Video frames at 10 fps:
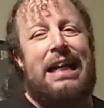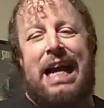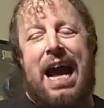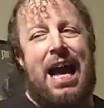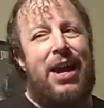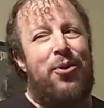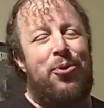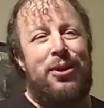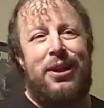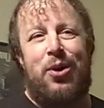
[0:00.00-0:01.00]
I
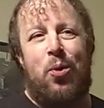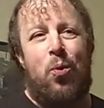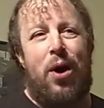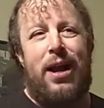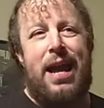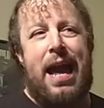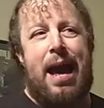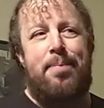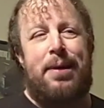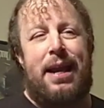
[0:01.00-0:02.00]
don't really know what
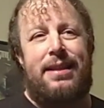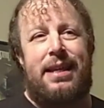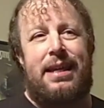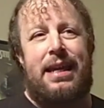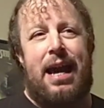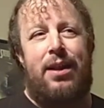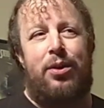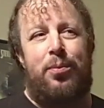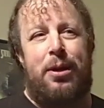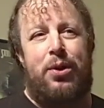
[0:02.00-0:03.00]
happened. I think he got a
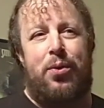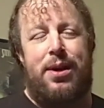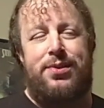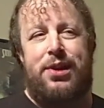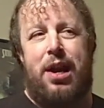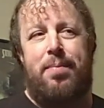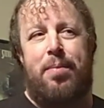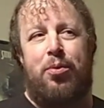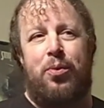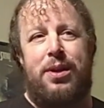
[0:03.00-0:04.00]
little bit crazy. I
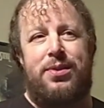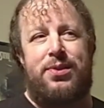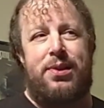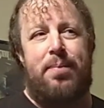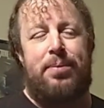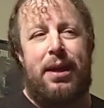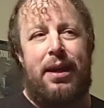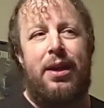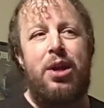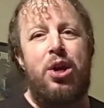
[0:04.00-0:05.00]
remember reading
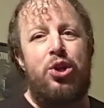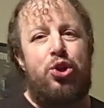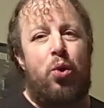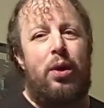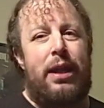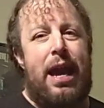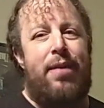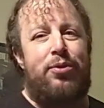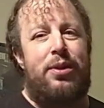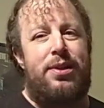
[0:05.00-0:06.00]
something shortly
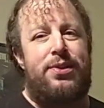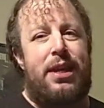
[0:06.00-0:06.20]
after these